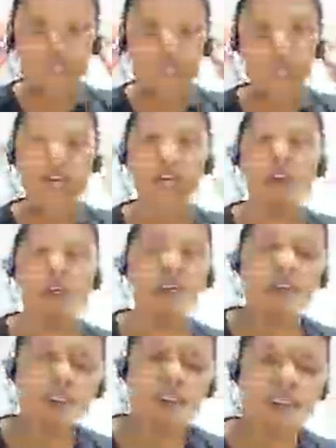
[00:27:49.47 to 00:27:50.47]

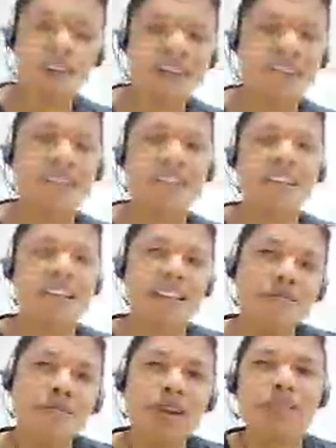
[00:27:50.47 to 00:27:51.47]
whenever
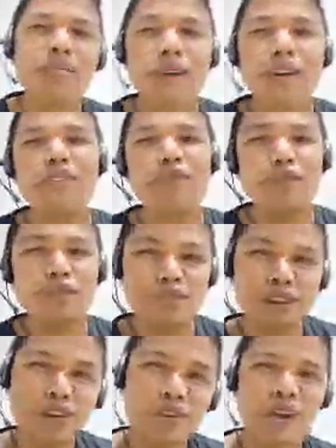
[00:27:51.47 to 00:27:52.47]
they paid money for the
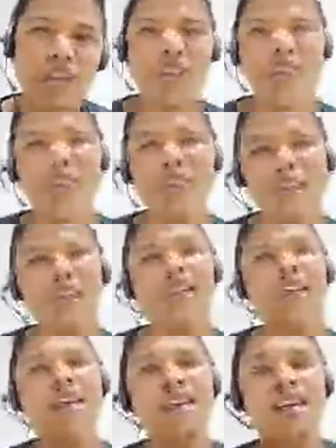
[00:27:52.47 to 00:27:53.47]
jungle walk, they paid
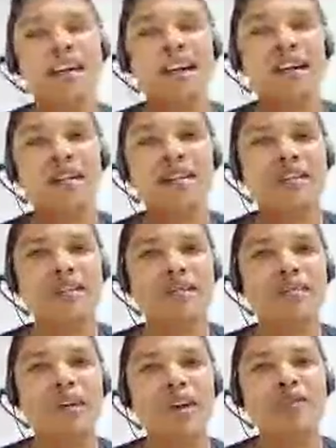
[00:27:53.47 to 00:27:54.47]

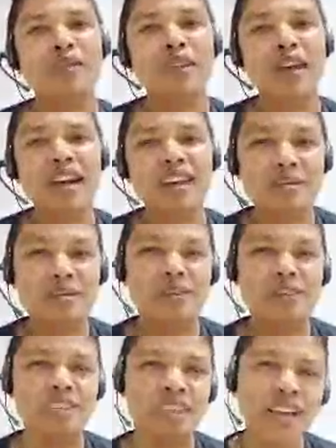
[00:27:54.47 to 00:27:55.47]
money for the
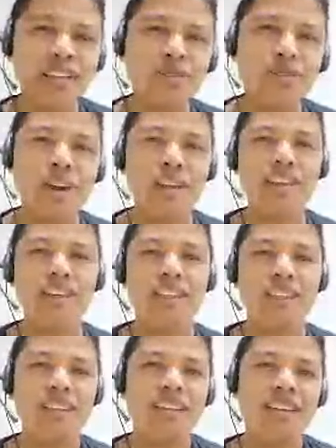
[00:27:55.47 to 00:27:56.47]
activities. That's why
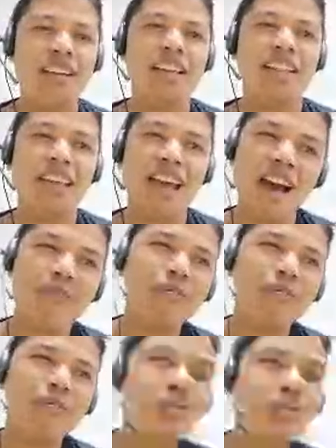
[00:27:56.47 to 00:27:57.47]
they have
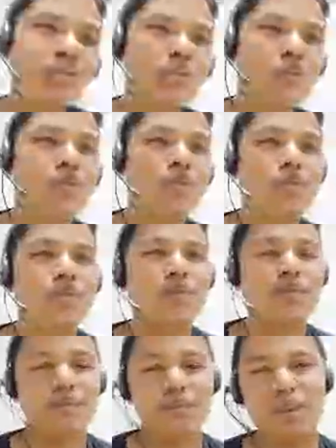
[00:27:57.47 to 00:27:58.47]
to
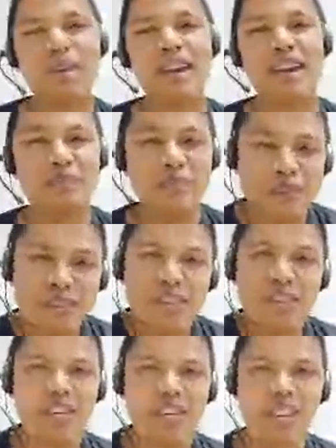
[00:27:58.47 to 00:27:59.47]
be
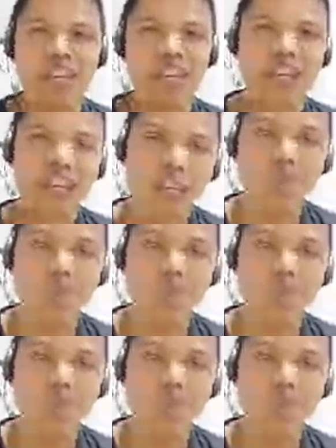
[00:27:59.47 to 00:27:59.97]
adventure. Like they have